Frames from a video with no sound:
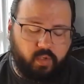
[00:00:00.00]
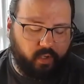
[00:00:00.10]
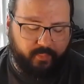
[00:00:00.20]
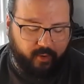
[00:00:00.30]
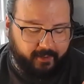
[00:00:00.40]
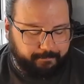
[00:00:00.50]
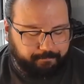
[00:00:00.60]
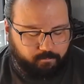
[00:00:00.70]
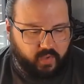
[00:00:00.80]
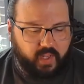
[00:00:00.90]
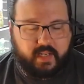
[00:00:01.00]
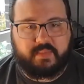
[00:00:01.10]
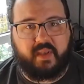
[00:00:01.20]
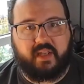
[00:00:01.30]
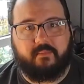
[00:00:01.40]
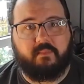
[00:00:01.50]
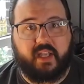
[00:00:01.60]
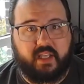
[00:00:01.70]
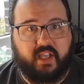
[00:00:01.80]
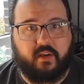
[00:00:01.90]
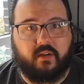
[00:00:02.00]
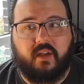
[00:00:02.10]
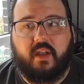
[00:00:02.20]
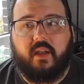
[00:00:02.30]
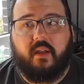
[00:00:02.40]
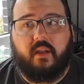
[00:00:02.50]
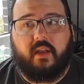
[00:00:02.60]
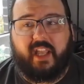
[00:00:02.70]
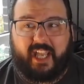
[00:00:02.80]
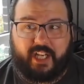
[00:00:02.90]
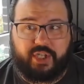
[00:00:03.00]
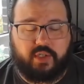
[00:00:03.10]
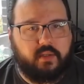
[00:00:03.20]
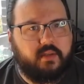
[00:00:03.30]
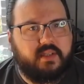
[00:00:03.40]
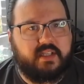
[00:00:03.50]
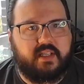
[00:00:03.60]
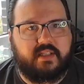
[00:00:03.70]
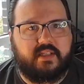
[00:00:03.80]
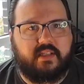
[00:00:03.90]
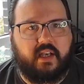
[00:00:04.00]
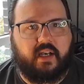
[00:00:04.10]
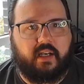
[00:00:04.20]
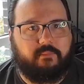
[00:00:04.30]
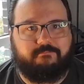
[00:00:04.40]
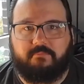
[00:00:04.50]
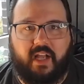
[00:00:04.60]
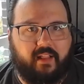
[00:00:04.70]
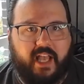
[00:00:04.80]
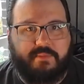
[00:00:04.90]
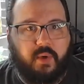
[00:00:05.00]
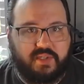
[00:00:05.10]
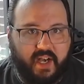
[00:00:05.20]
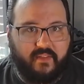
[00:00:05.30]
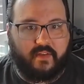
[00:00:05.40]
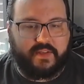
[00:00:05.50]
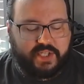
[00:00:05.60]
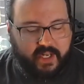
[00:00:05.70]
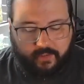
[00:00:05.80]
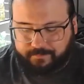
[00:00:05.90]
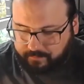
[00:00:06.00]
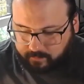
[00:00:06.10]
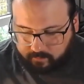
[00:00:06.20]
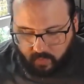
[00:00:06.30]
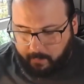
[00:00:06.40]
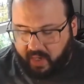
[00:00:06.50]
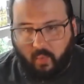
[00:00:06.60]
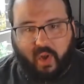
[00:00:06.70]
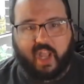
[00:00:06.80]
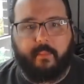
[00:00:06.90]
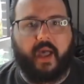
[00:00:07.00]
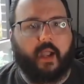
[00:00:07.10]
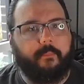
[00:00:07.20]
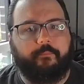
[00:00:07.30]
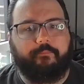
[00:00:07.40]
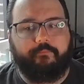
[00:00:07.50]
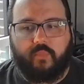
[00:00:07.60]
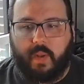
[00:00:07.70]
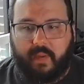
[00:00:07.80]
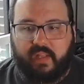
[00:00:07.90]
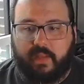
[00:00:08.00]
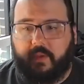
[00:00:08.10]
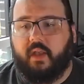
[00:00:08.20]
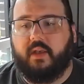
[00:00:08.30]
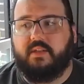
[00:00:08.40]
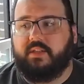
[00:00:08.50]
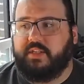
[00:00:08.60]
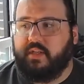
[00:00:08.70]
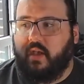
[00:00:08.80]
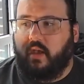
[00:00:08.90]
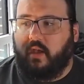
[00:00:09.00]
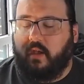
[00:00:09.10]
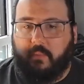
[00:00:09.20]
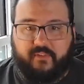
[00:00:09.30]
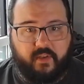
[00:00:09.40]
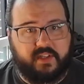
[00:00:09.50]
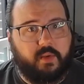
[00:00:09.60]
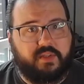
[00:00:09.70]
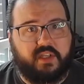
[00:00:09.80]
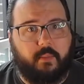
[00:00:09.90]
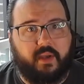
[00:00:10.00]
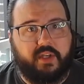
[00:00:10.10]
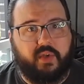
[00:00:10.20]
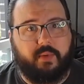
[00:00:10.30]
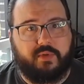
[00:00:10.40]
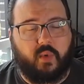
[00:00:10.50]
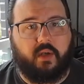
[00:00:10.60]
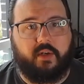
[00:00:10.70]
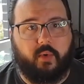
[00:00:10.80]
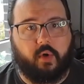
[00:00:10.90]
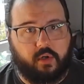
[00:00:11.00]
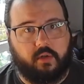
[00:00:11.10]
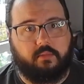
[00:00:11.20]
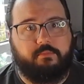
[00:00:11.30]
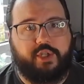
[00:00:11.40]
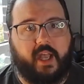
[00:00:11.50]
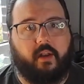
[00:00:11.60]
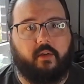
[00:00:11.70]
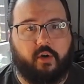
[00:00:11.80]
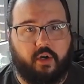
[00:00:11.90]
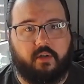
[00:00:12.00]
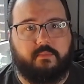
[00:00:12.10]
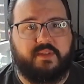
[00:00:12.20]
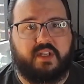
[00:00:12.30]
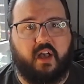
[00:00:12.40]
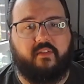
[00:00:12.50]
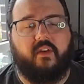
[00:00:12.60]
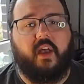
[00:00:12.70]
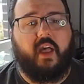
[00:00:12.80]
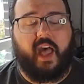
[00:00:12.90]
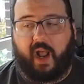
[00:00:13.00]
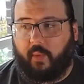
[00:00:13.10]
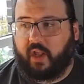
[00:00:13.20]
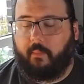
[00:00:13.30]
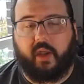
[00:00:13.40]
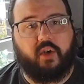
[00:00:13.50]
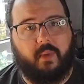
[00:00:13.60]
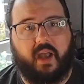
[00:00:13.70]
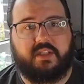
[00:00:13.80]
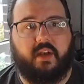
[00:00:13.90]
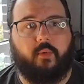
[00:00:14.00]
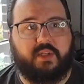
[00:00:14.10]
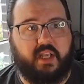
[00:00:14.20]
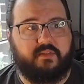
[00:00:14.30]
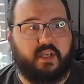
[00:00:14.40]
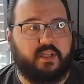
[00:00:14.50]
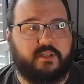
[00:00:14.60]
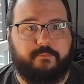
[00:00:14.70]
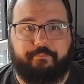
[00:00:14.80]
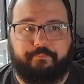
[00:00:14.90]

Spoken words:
Good morning. It has been a year-ish since I last posted anything on this channel, but I want to come back. Mainly because my fiance wants to come back to YouTube as well and do her channel and her stuff, and I want to come back and do my stuff, which gives us